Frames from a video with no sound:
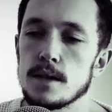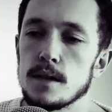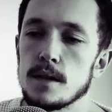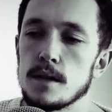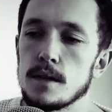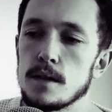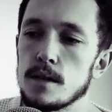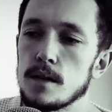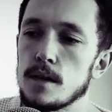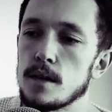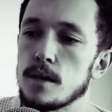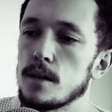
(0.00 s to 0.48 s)

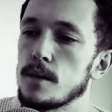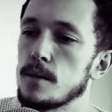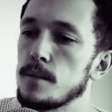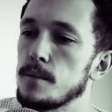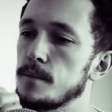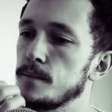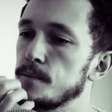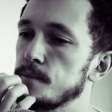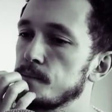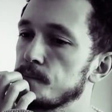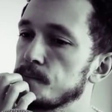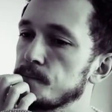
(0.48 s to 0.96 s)

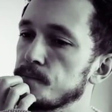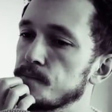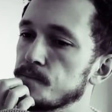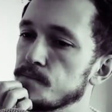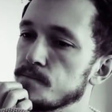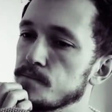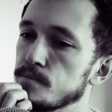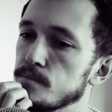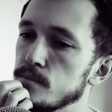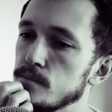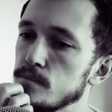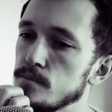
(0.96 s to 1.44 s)
and
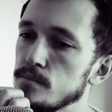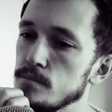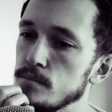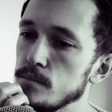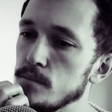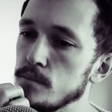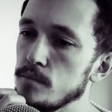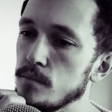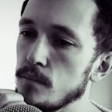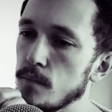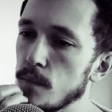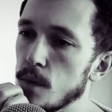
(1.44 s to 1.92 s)

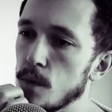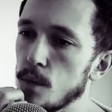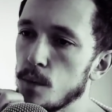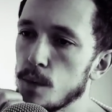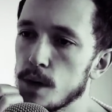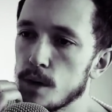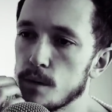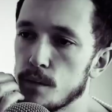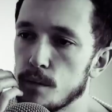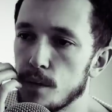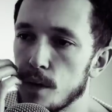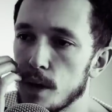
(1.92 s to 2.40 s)
we
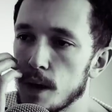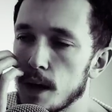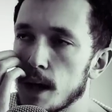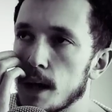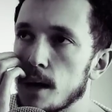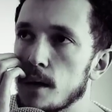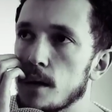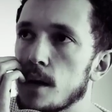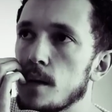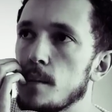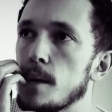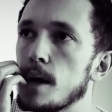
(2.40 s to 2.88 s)
can find
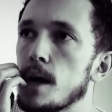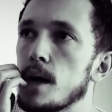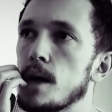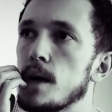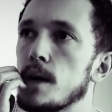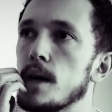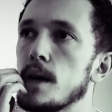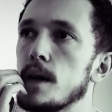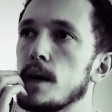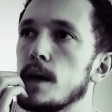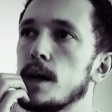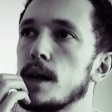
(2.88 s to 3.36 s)
out
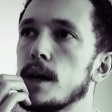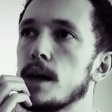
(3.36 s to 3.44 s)
about